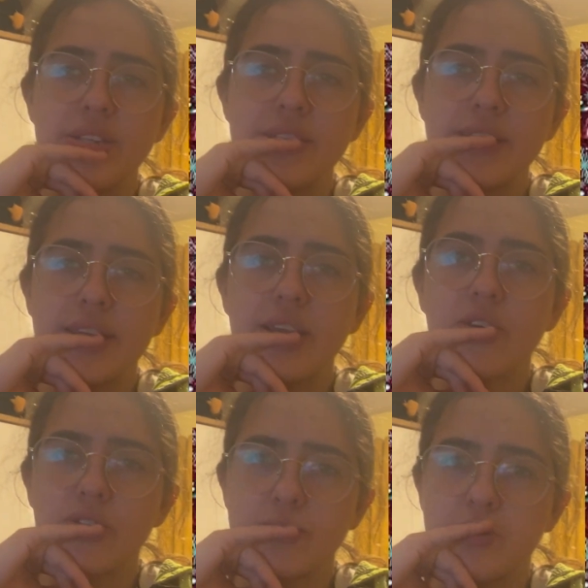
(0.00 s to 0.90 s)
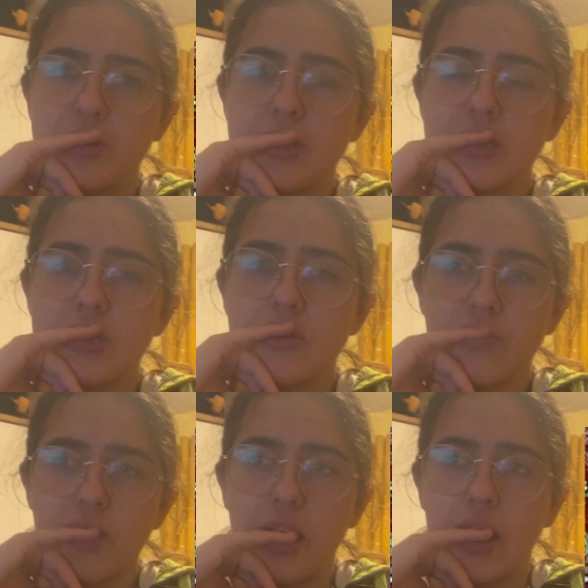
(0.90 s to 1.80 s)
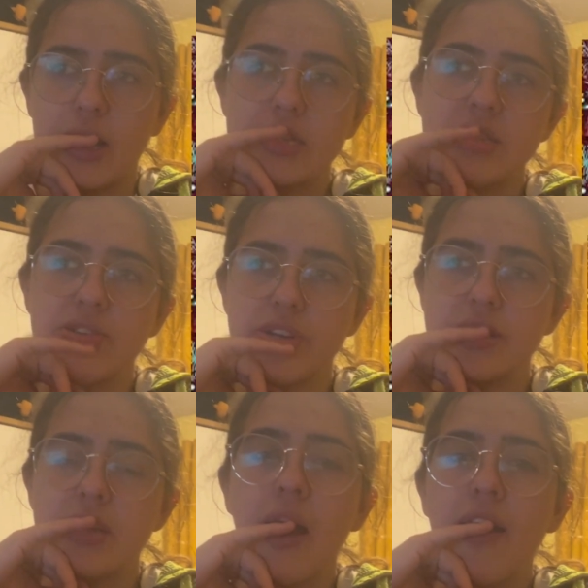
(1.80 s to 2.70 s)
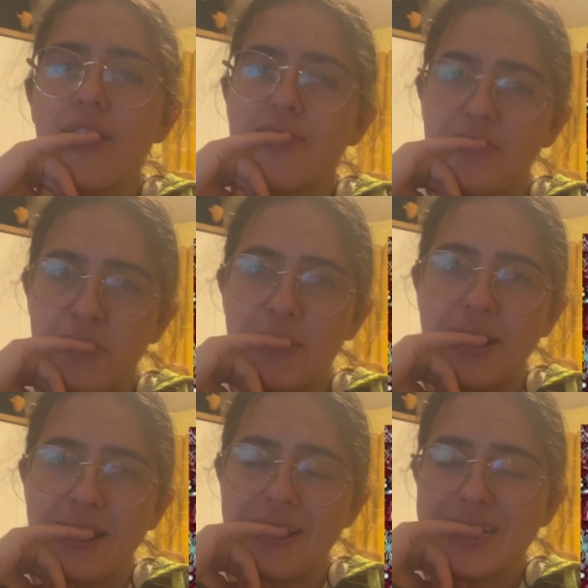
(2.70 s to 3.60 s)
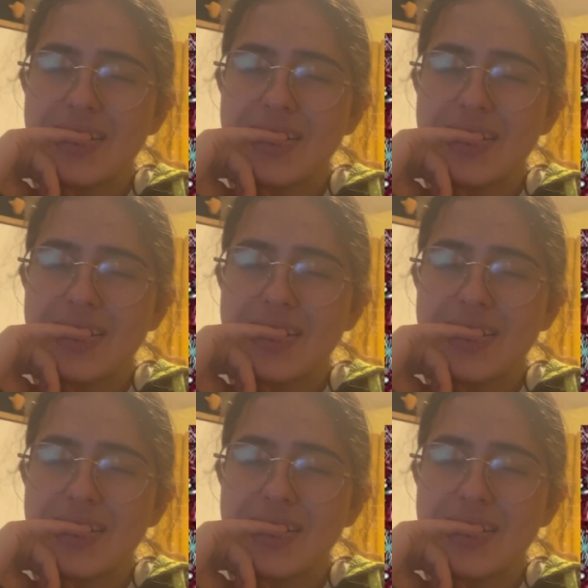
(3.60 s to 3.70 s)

to see a Christmas series from her.